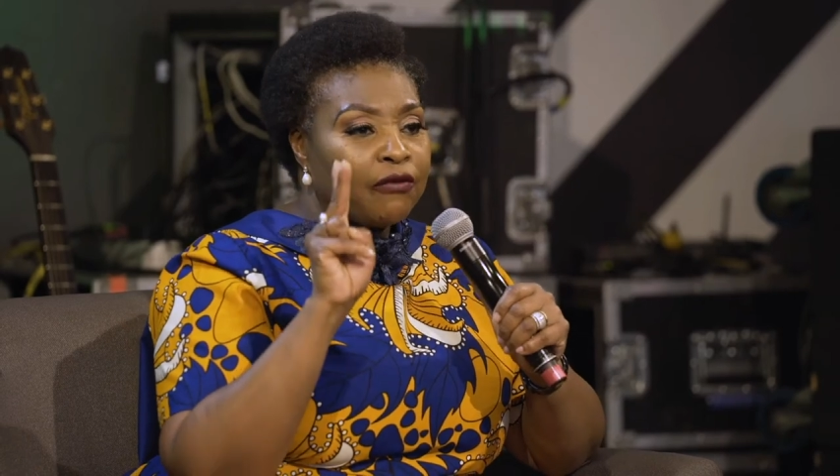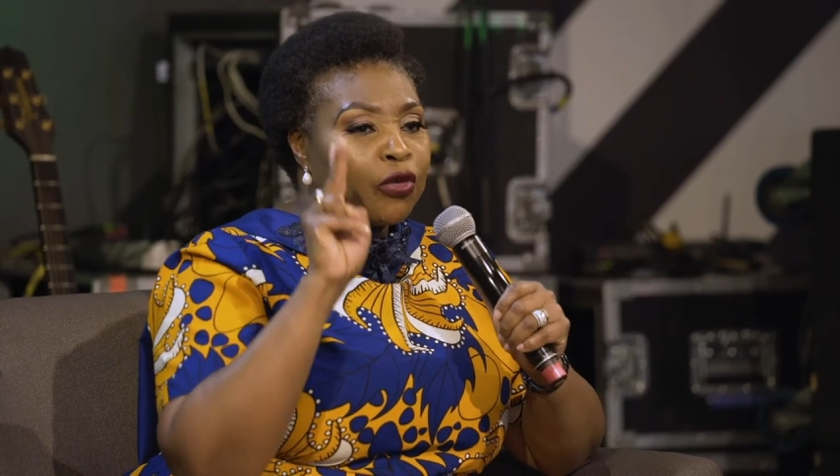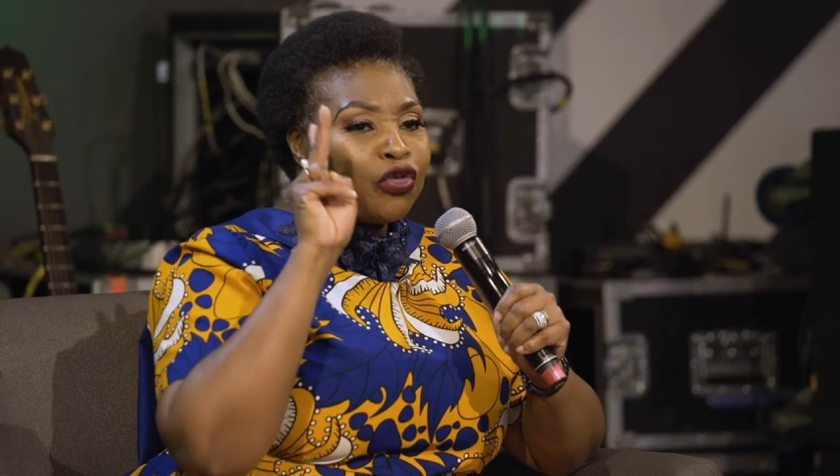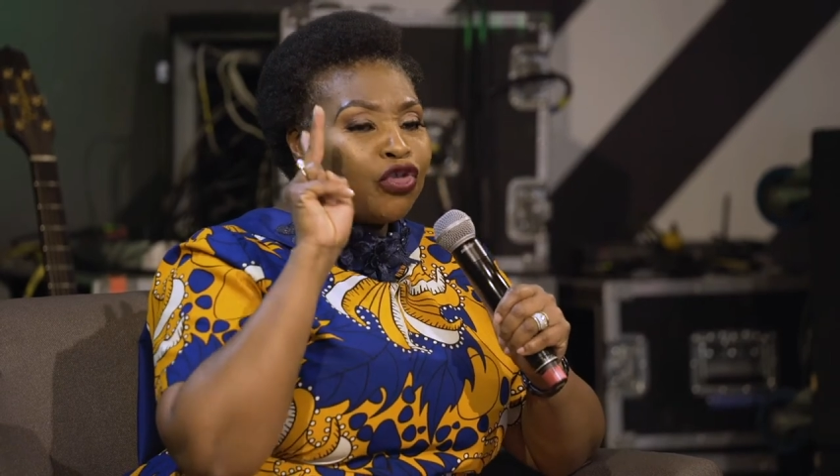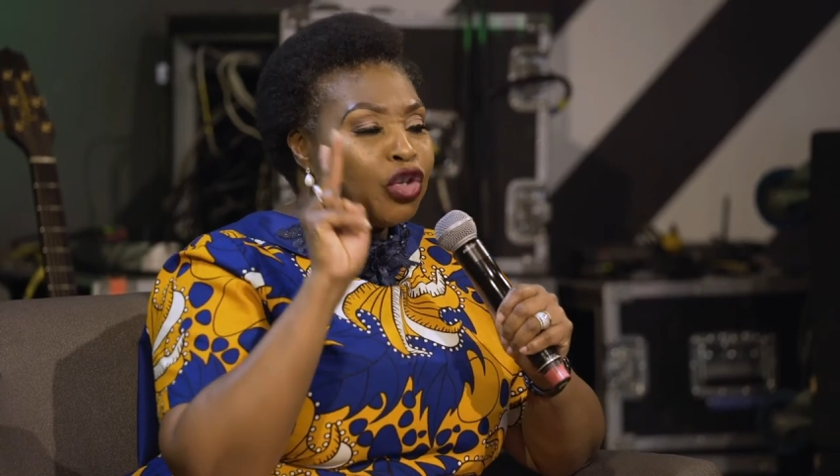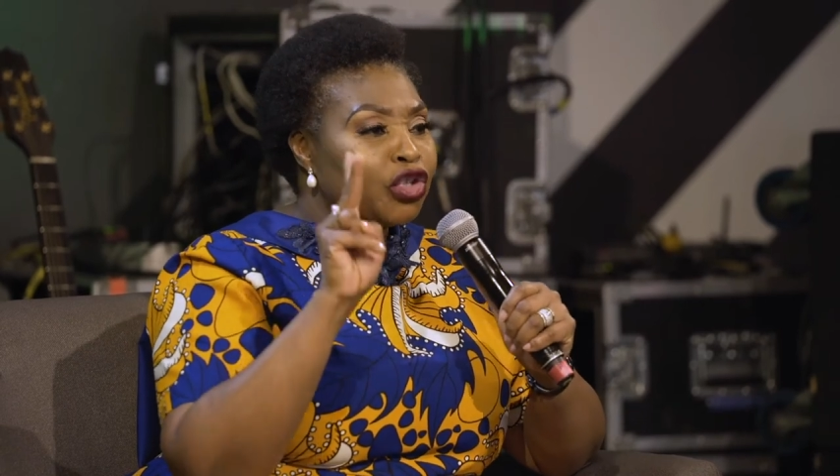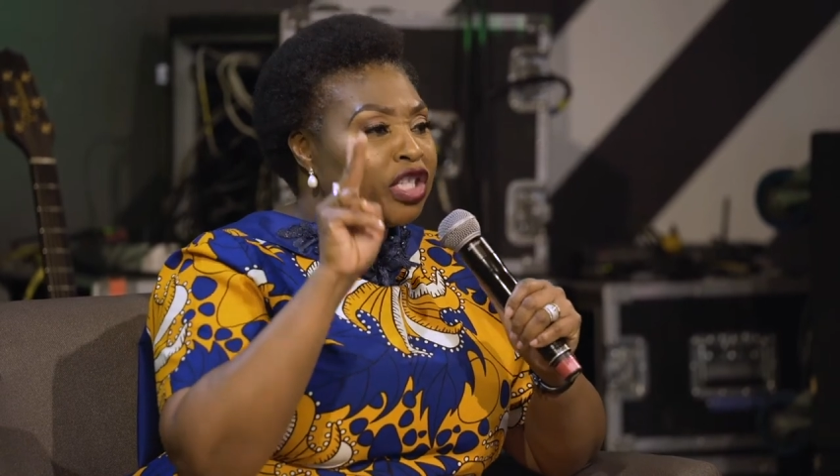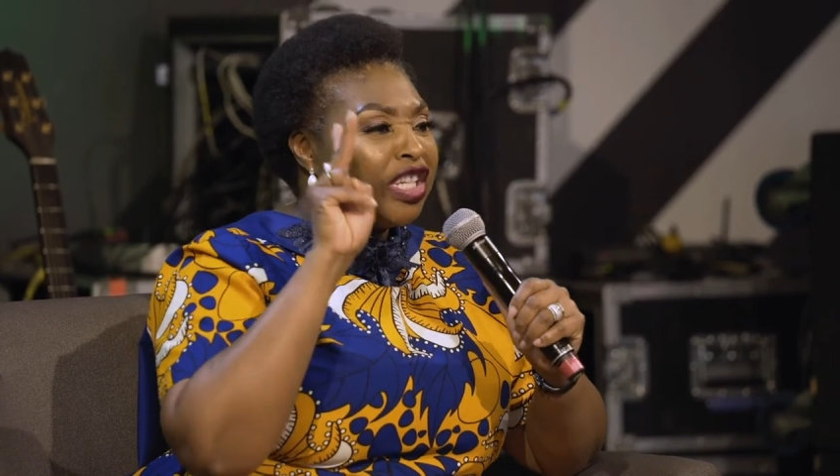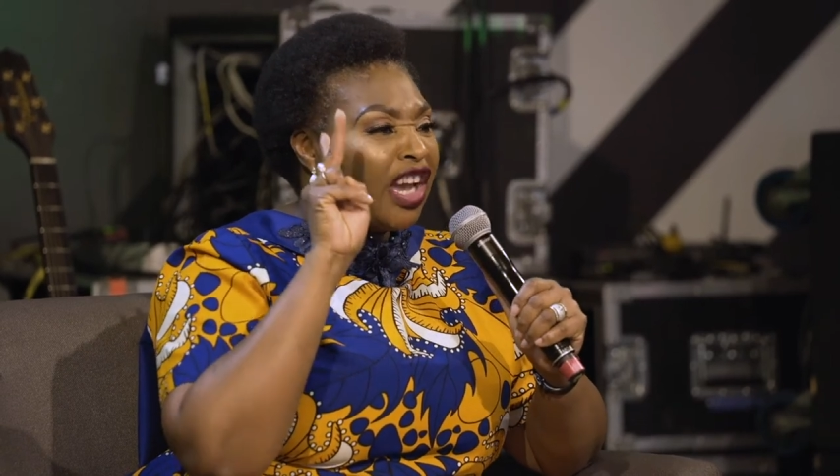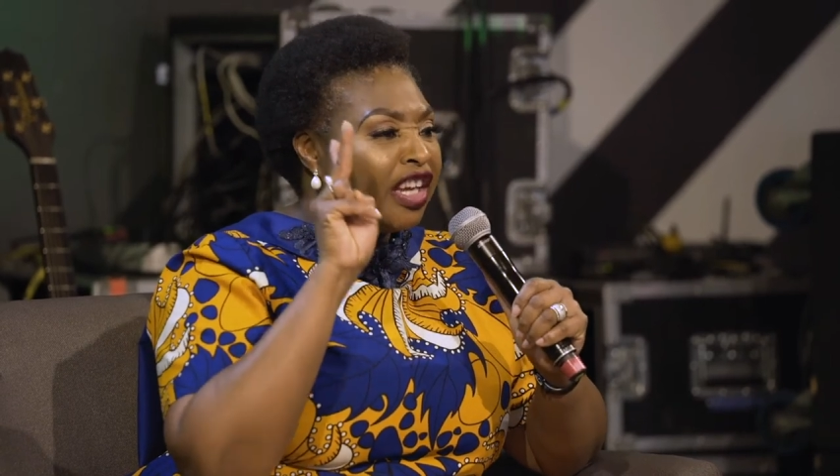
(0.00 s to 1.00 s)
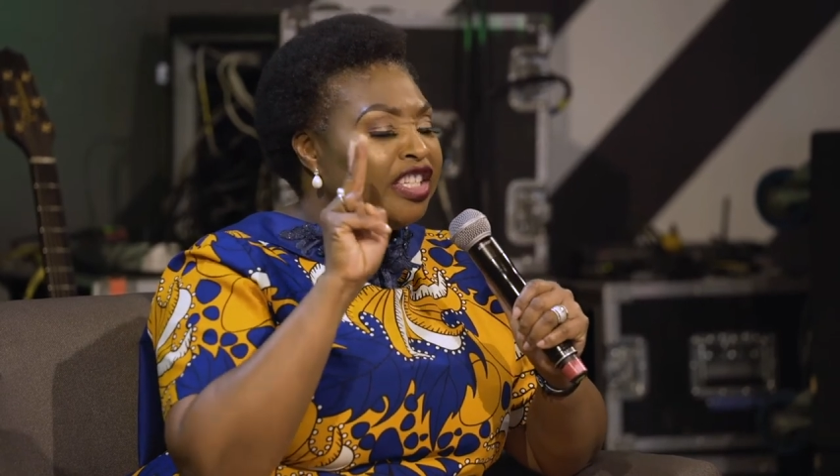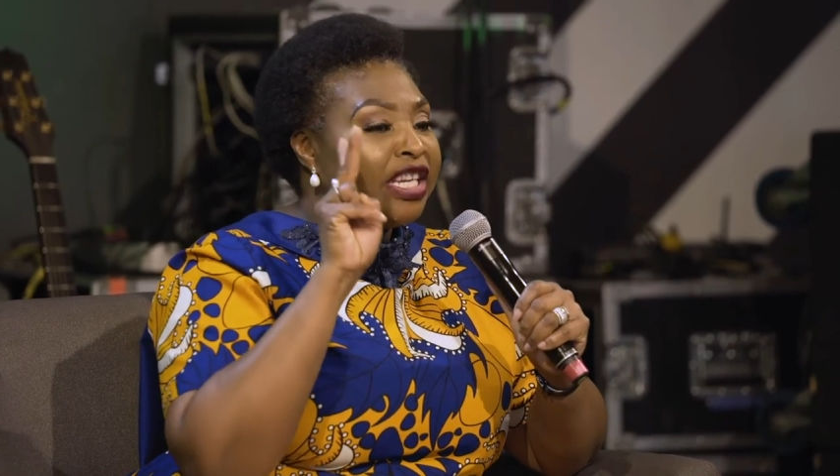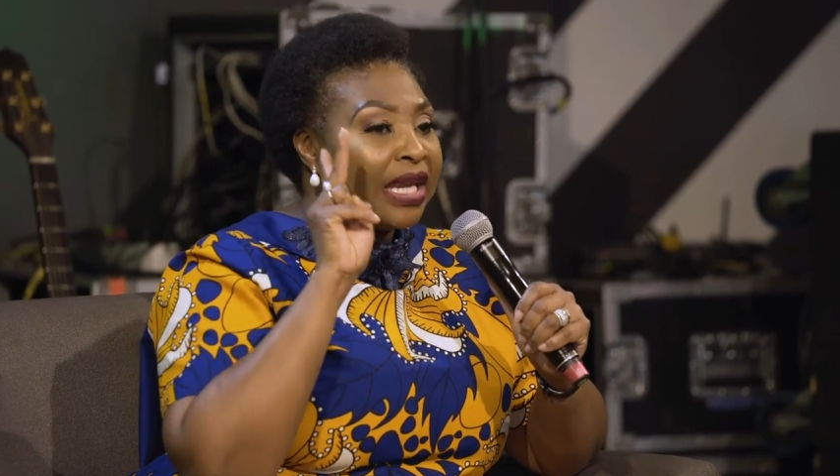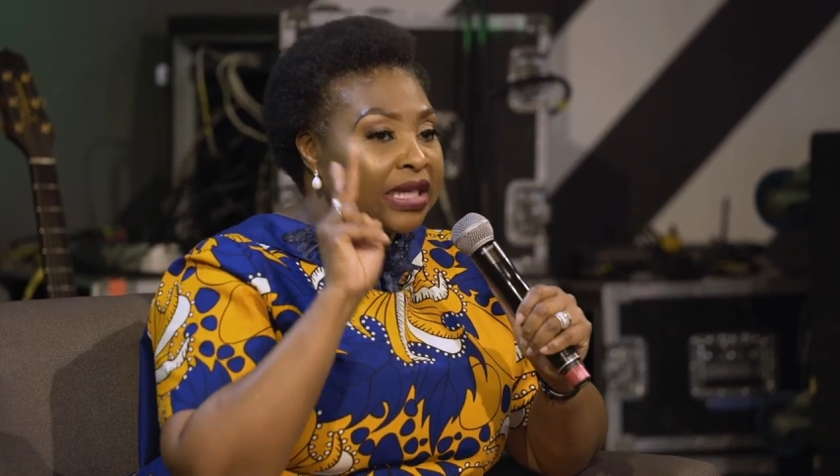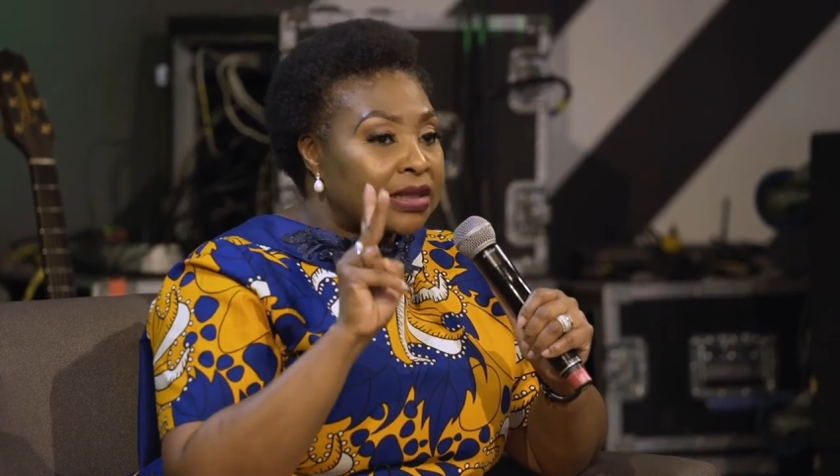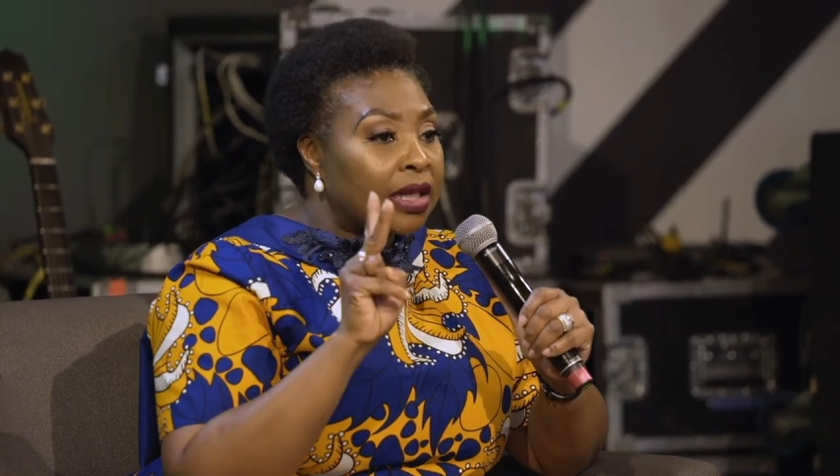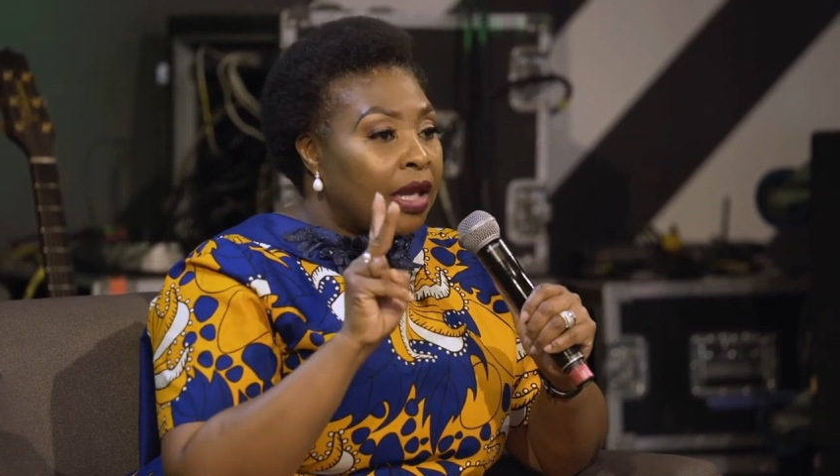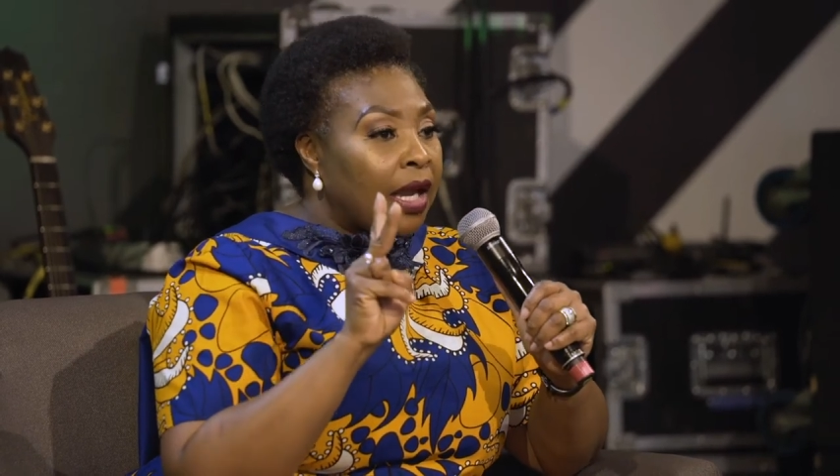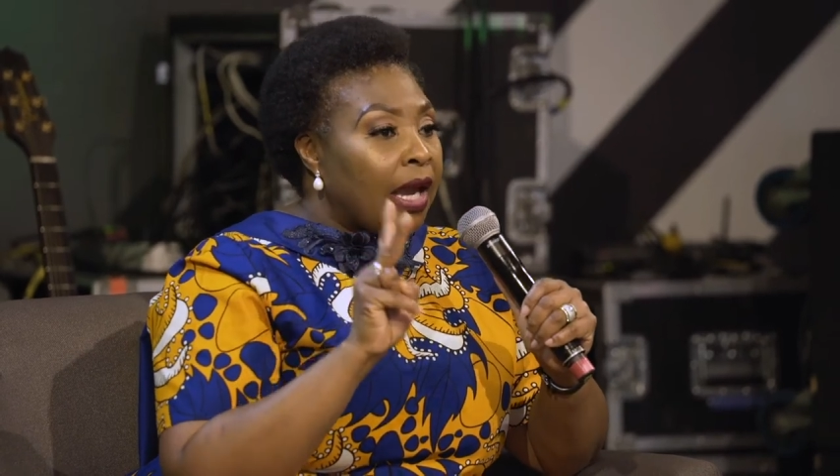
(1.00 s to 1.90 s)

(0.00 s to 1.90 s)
for 39 years,